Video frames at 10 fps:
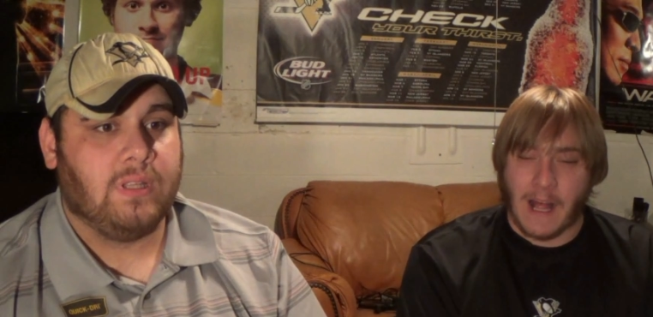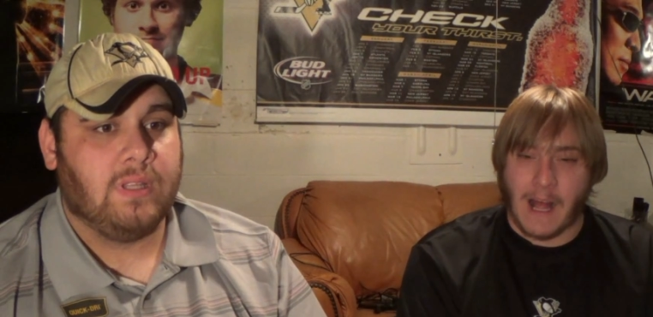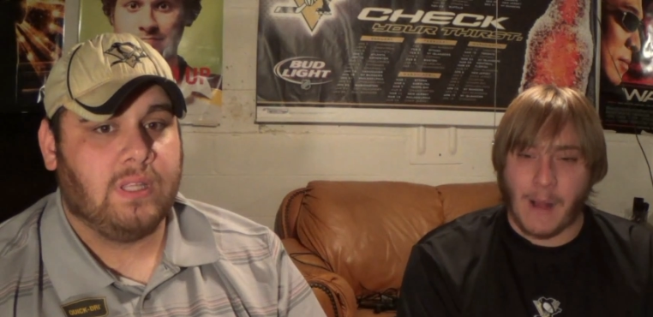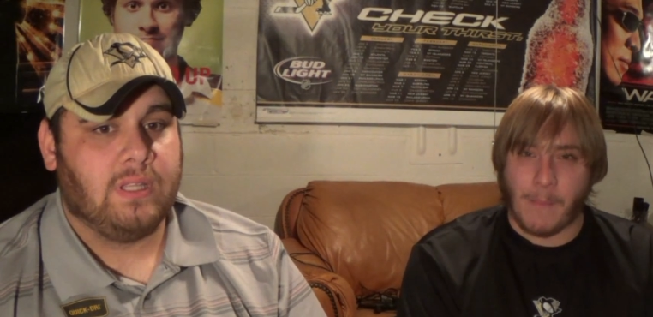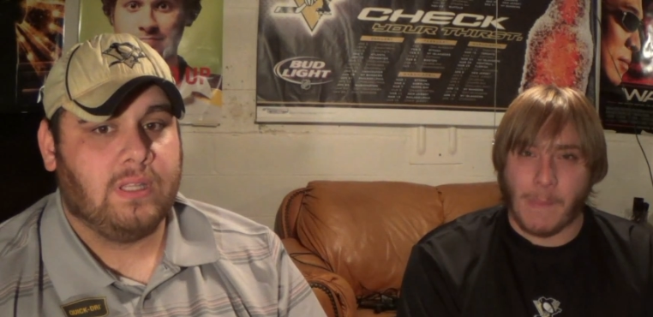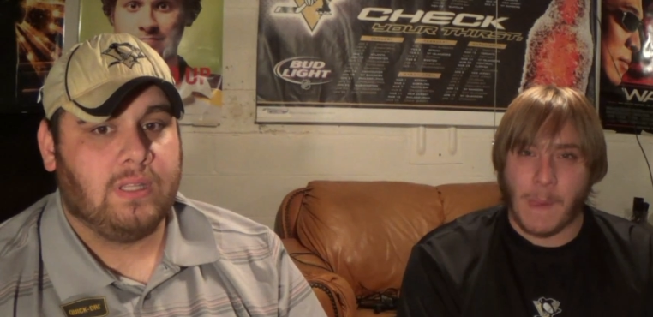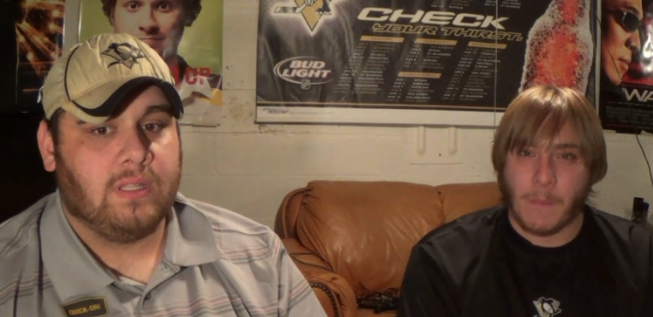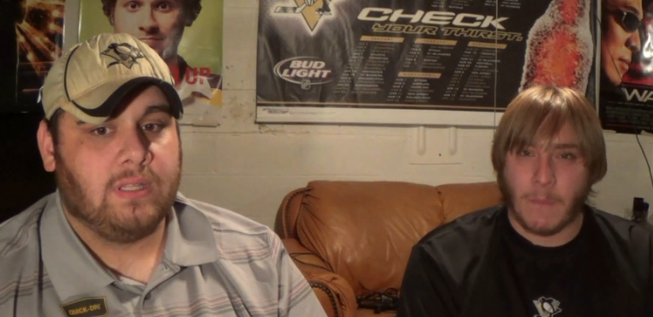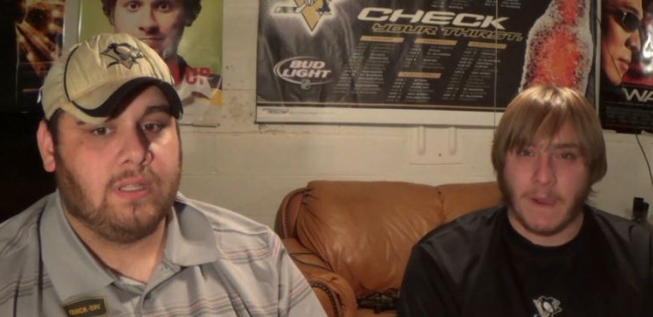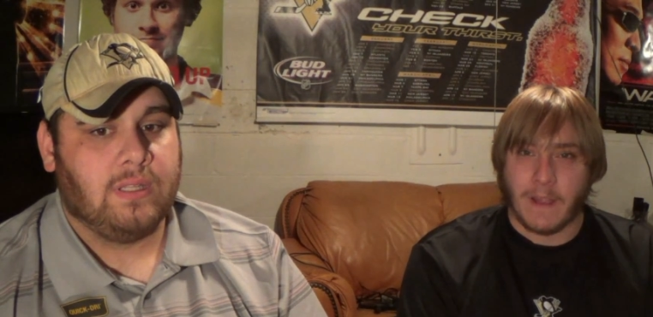Speaker 1: Um,
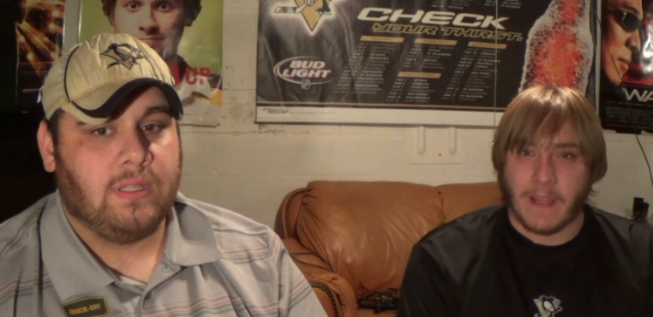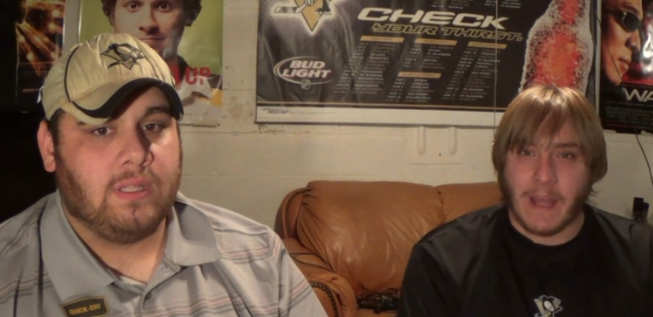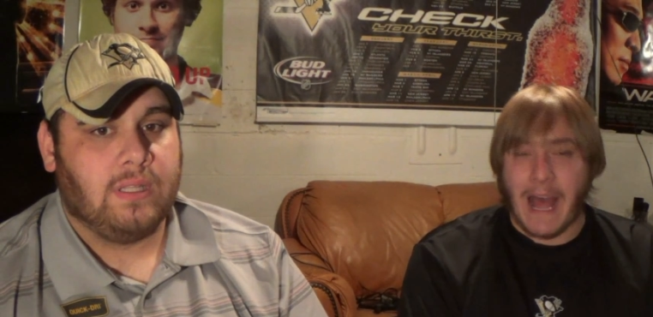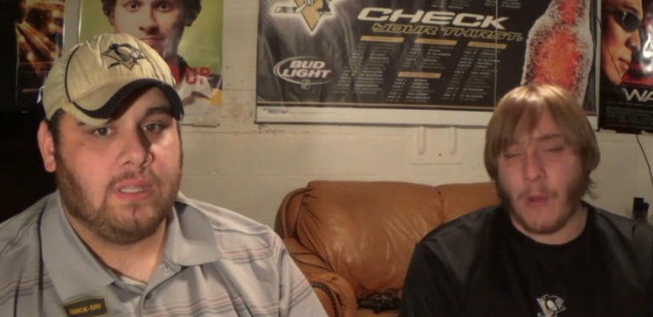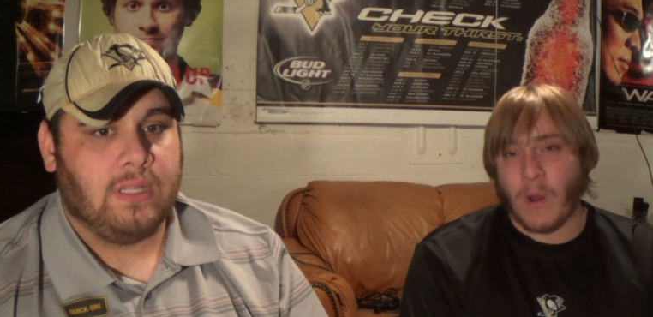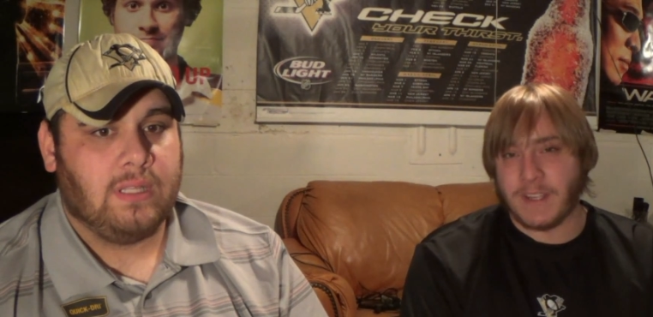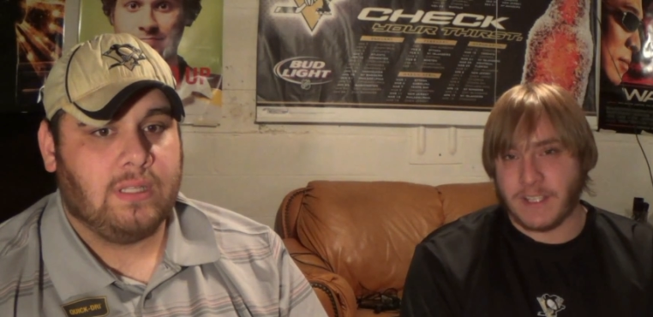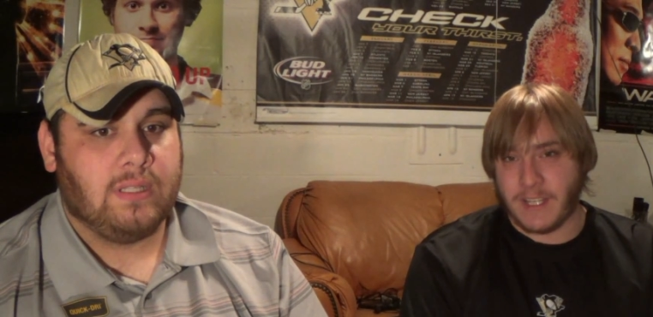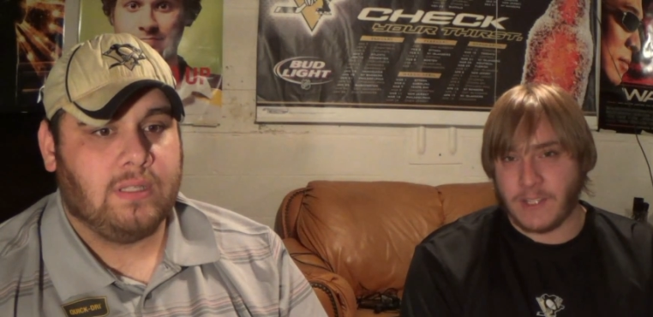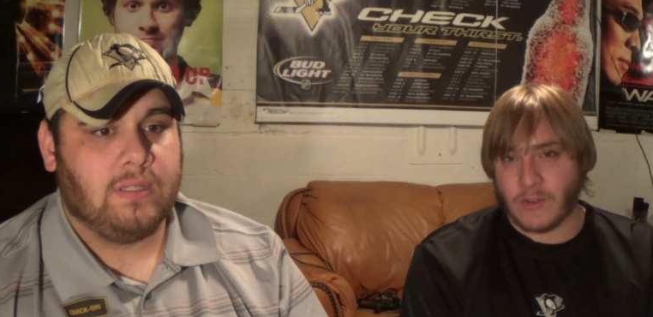I watched
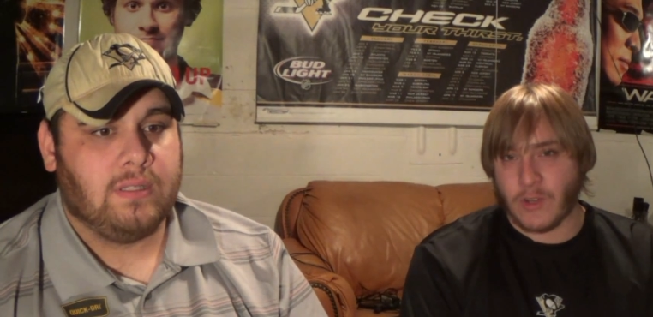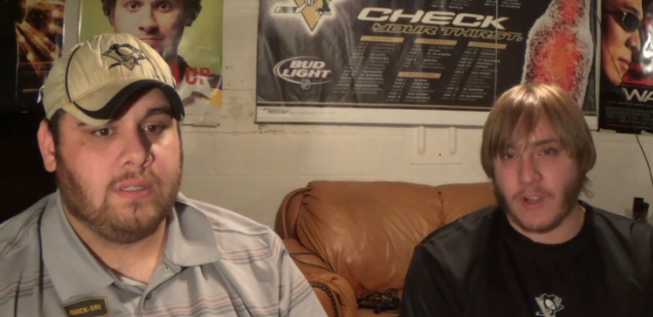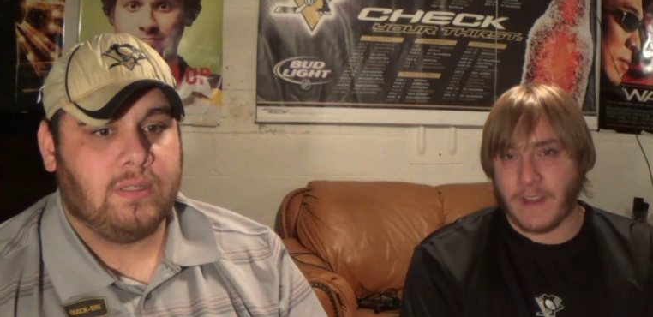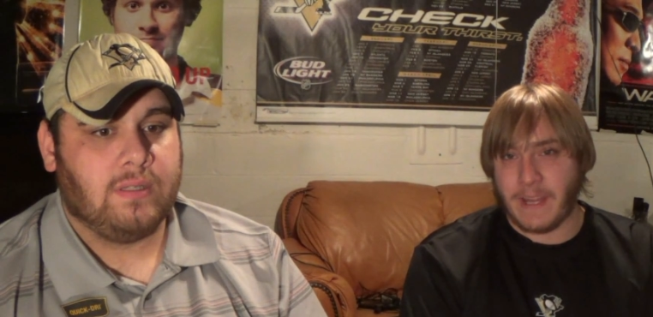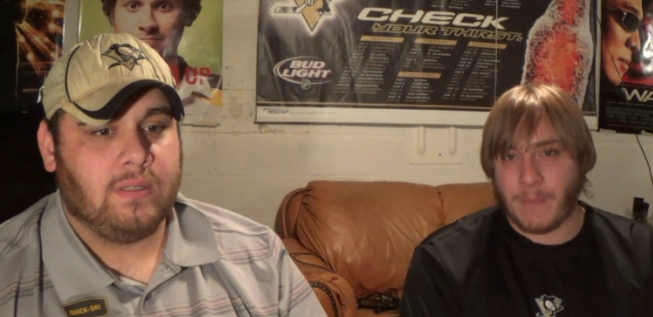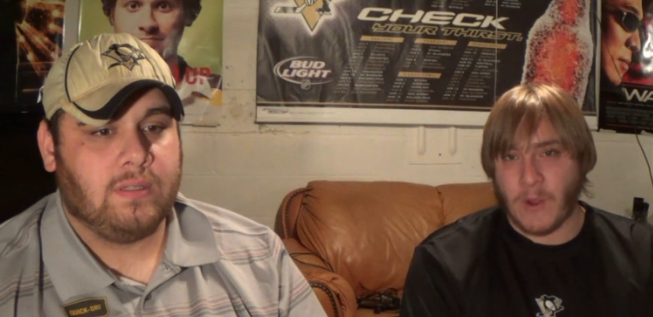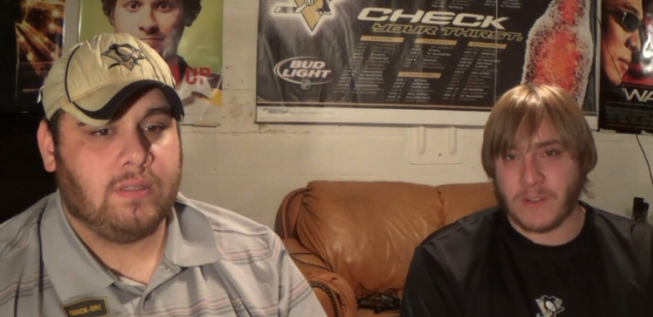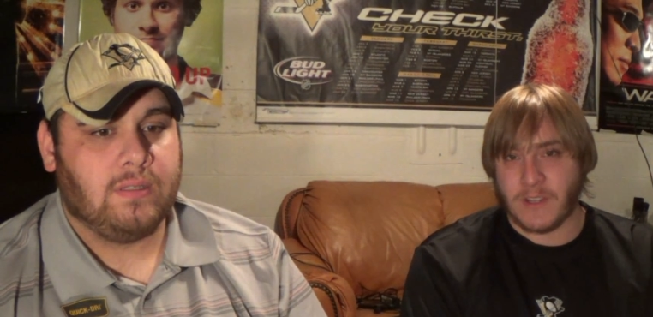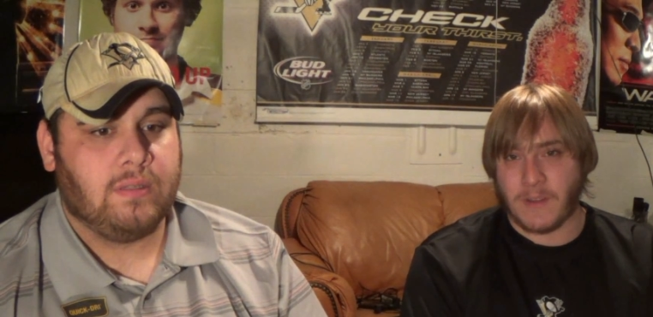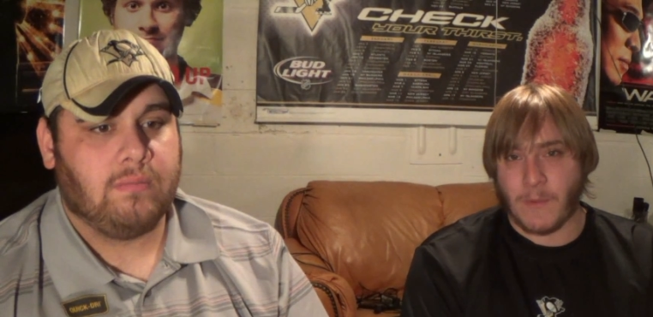his teaser trailer that he
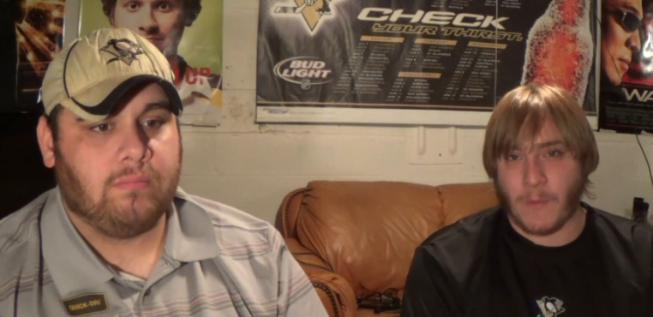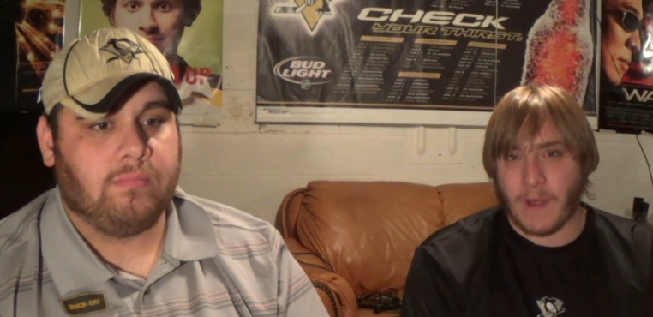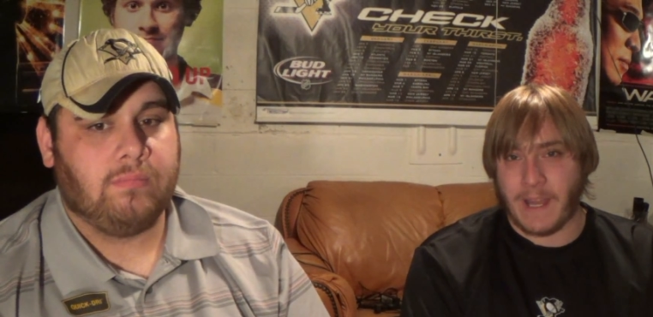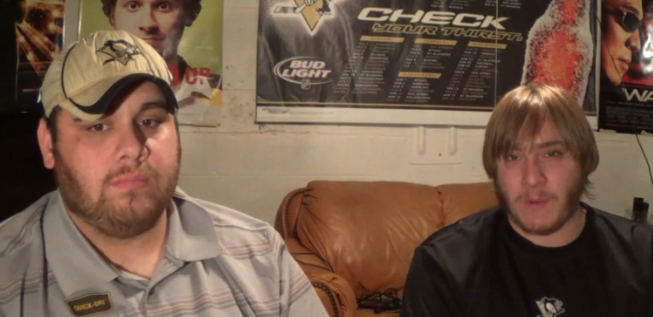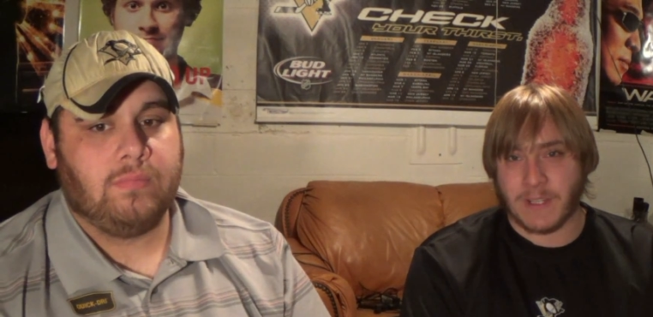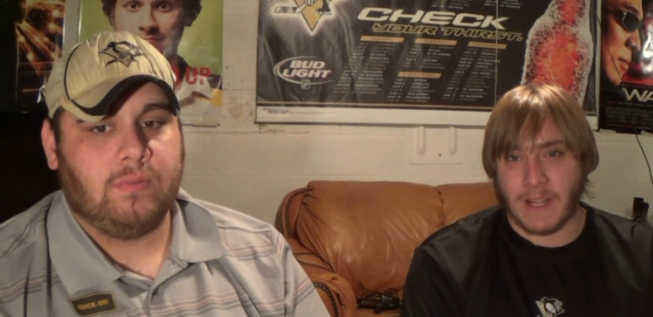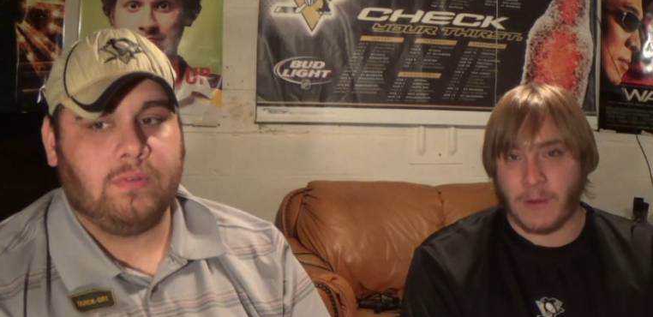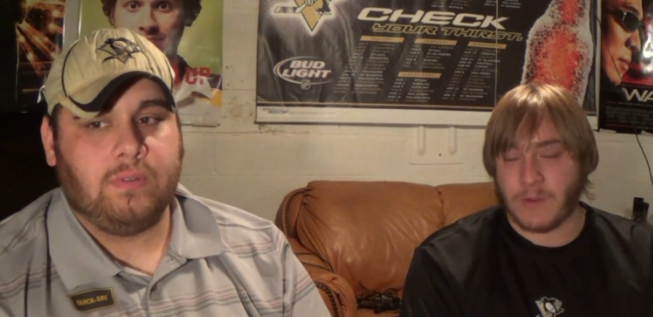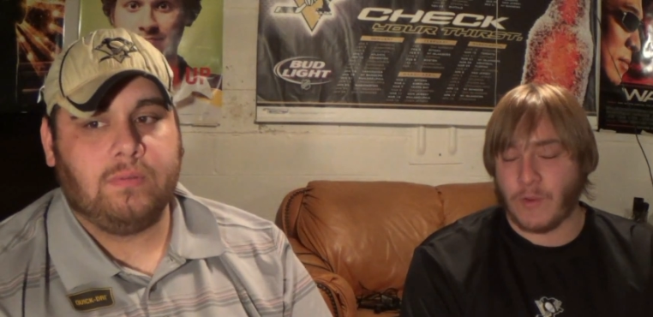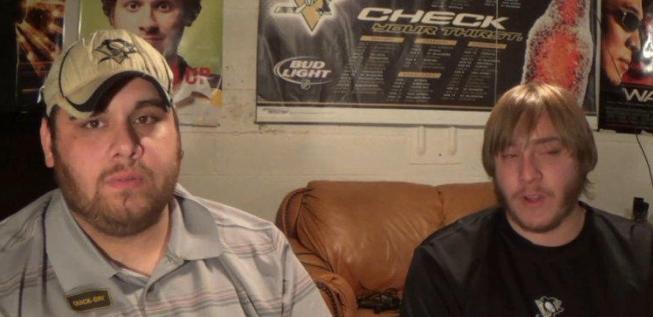posted, and it was
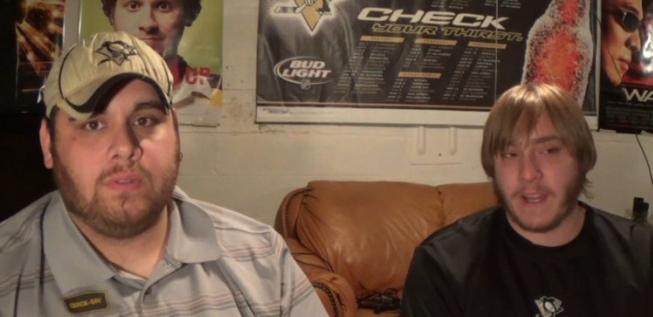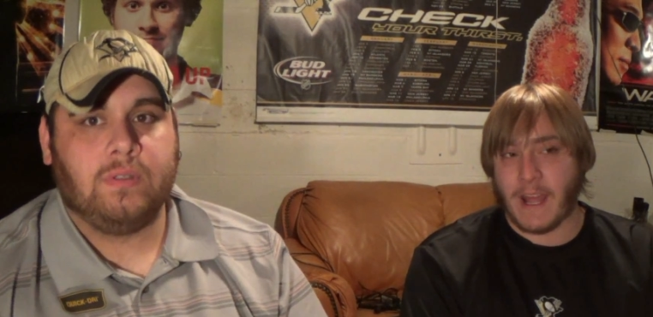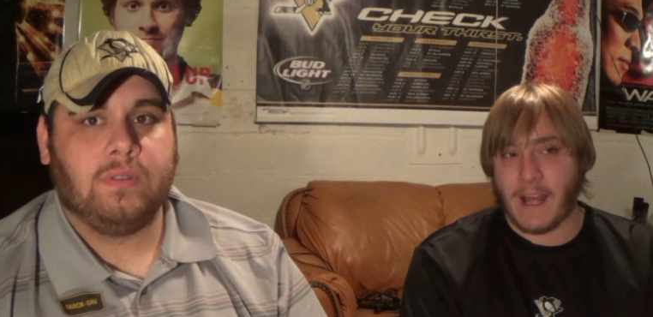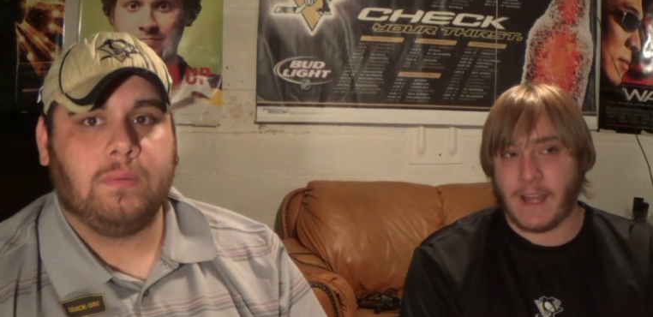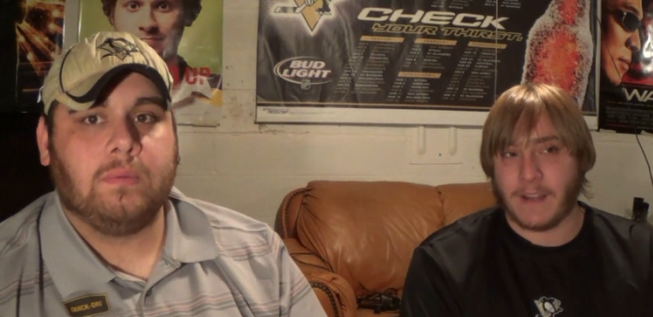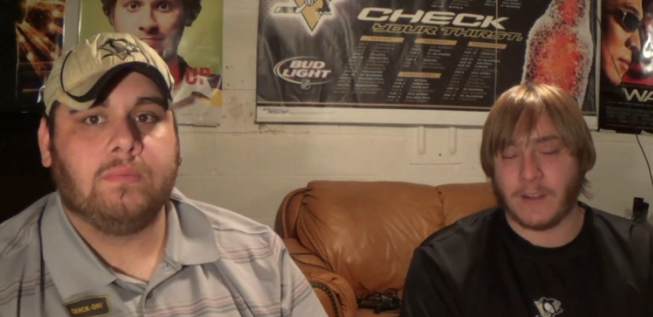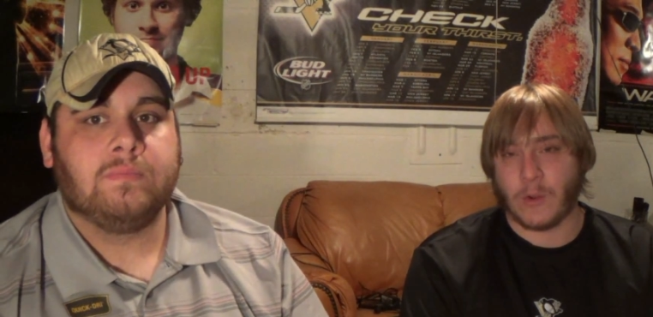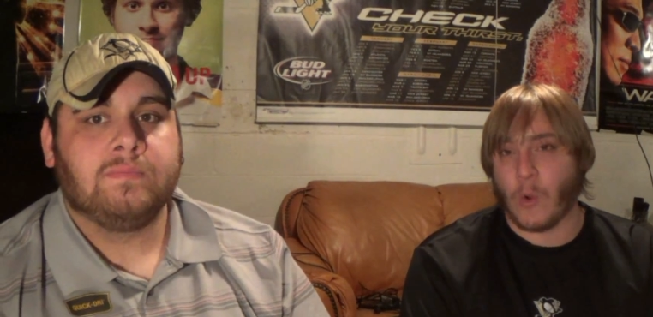it was really uh,